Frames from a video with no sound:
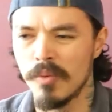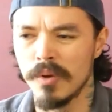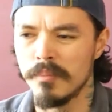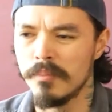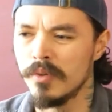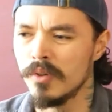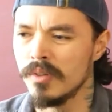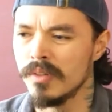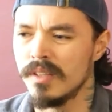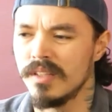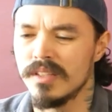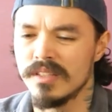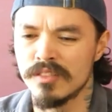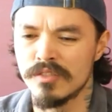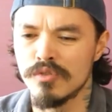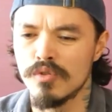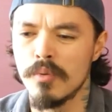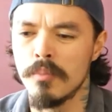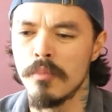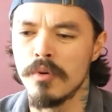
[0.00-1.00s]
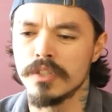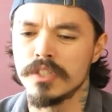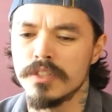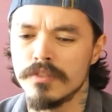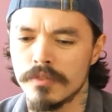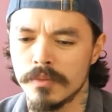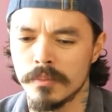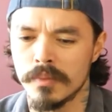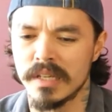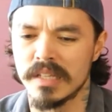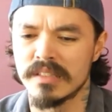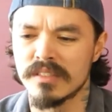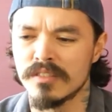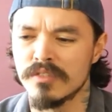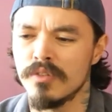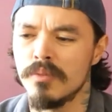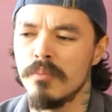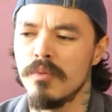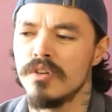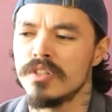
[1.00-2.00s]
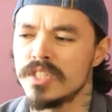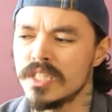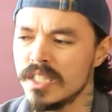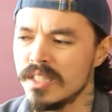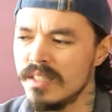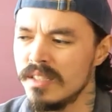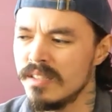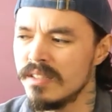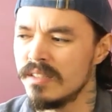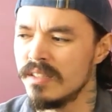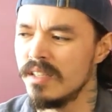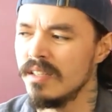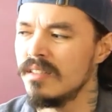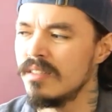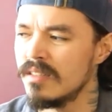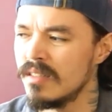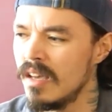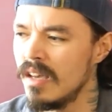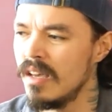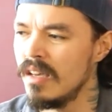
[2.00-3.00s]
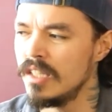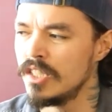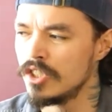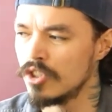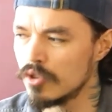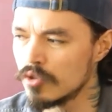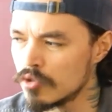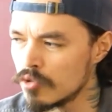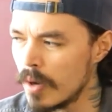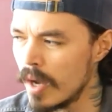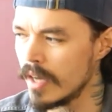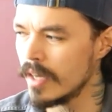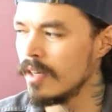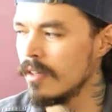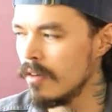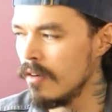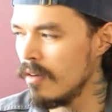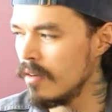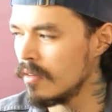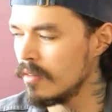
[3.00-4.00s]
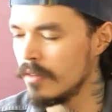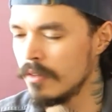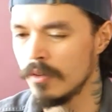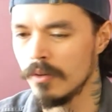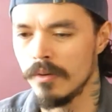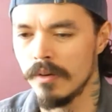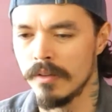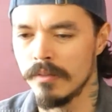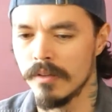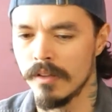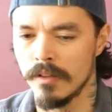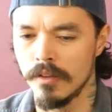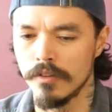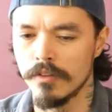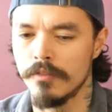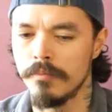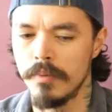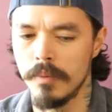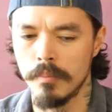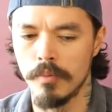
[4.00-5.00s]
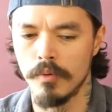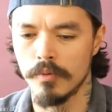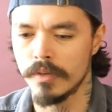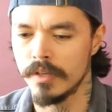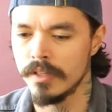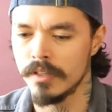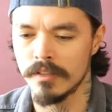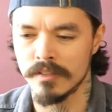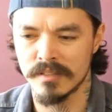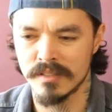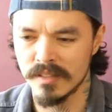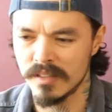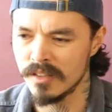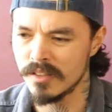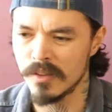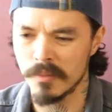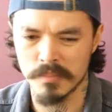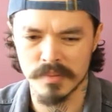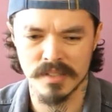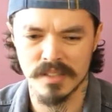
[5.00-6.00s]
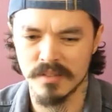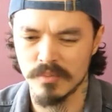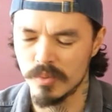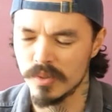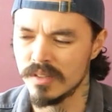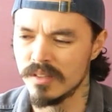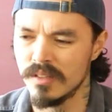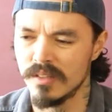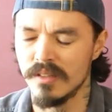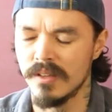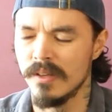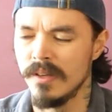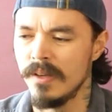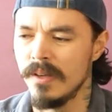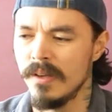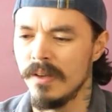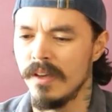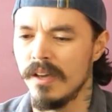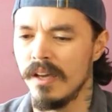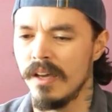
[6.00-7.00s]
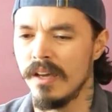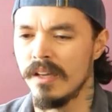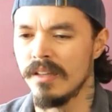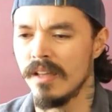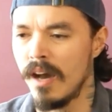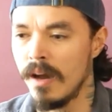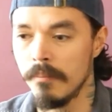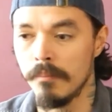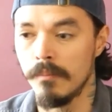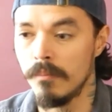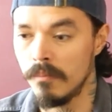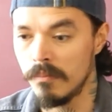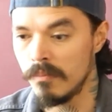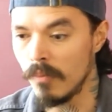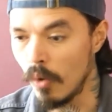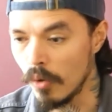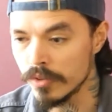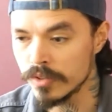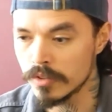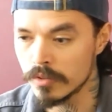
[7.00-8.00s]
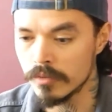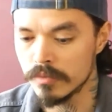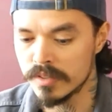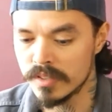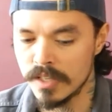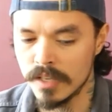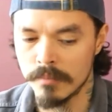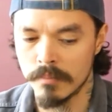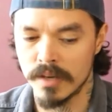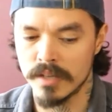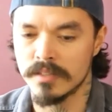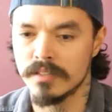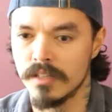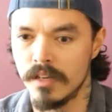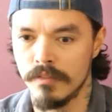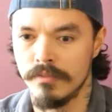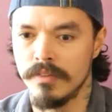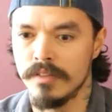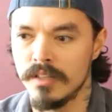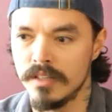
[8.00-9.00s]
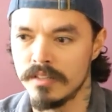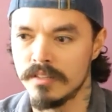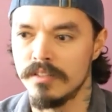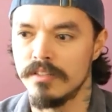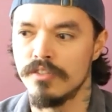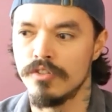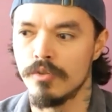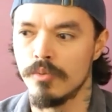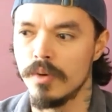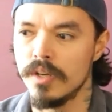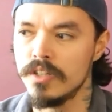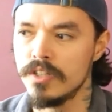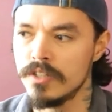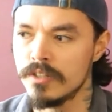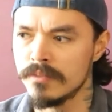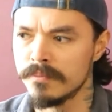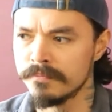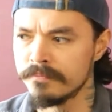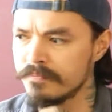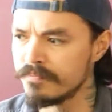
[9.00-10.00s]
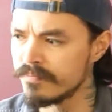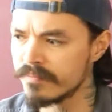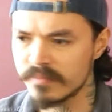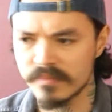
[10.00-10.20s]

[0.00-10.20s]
that went beyond that, it's too much for me, it's too much, and these things start dragging on, you know, and a lot of people are getting sick and upset with it. And I'm also seeing myself in that situation